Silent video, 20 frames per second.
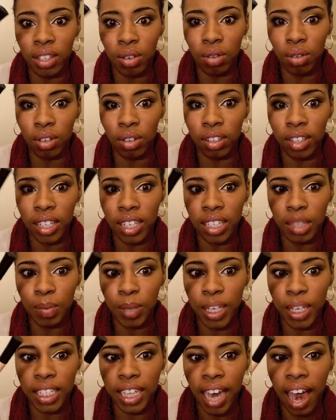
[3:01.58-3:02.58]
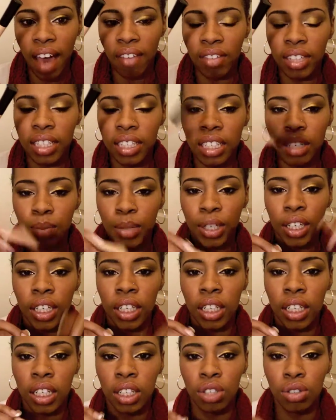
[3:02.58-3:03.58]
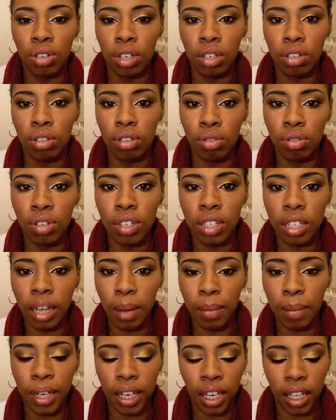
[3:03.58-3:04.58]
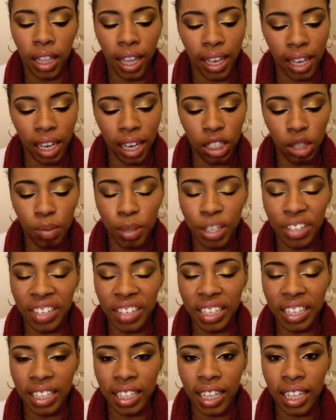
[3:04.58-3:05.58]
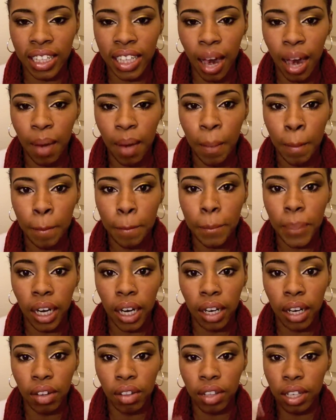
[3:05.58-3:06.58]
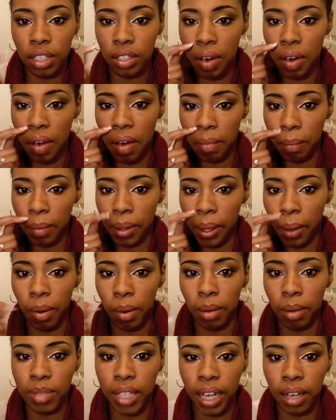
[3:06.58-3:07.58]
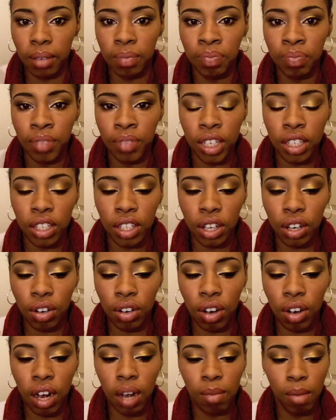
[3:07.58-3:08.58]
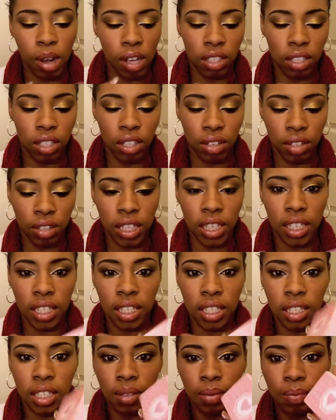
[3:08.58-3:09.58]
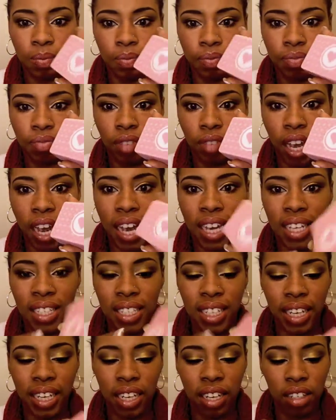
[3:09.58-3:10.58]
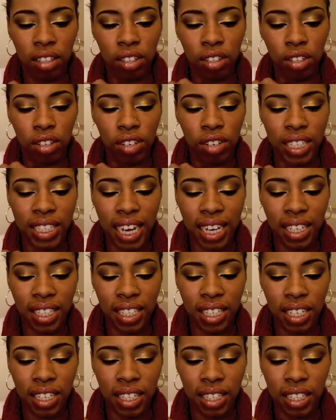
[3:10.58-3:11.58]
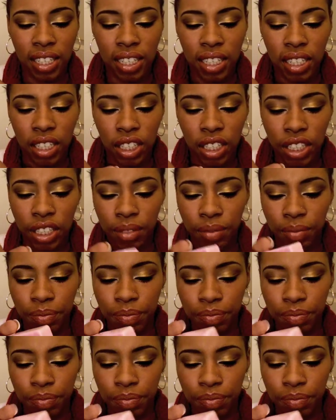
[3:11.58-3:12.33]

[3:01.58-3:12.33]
to order these, because I haven't seen them in any drugstore, in like H-E-B or anything like that, but I know they do have them on that website. So, also this has like a little, it's actually a concealer.